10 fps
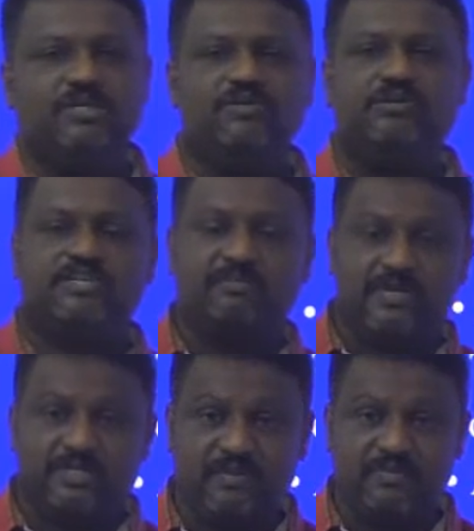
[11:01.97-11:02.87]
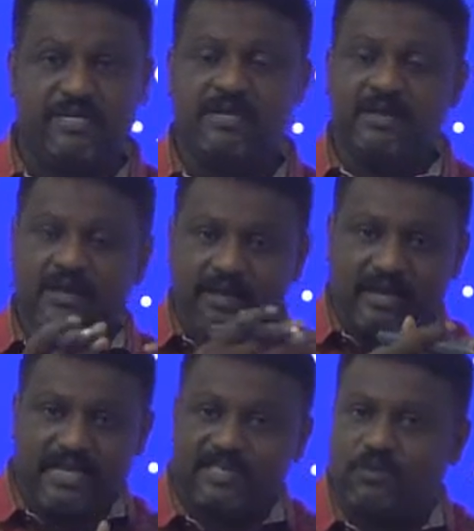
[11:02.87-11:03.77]
your segments may be
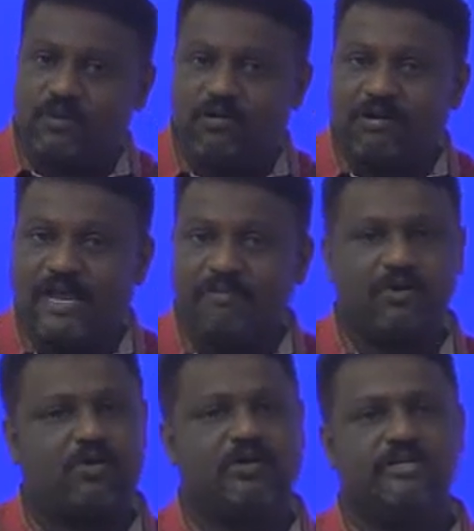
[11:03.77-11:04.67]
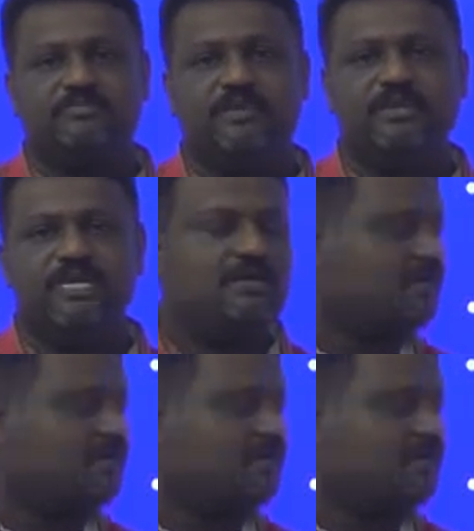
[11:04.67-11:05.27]
either overlap or it may be